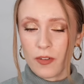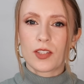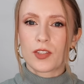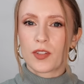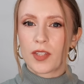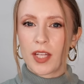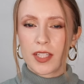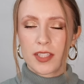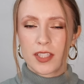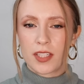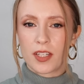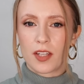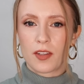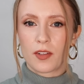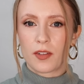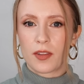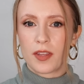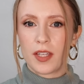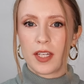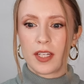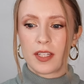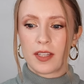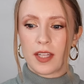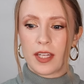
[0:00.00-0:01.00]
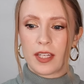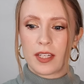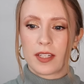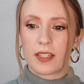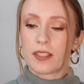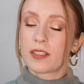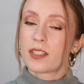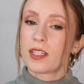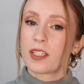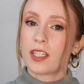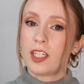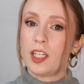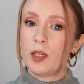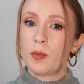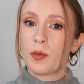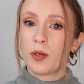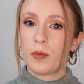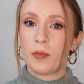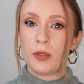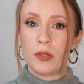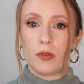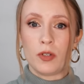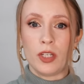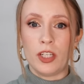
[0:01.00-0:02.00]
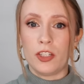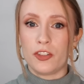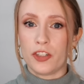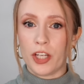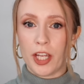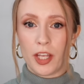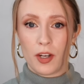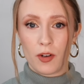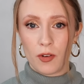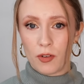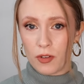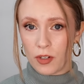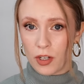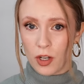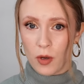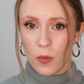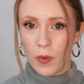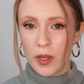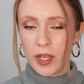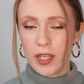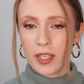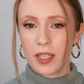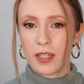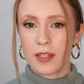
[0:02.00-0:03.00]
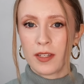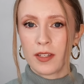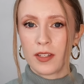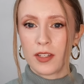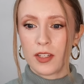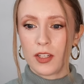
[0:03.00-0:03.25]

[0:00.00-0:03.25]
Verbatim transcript: So that's another thing, like to keep a beauty channel going,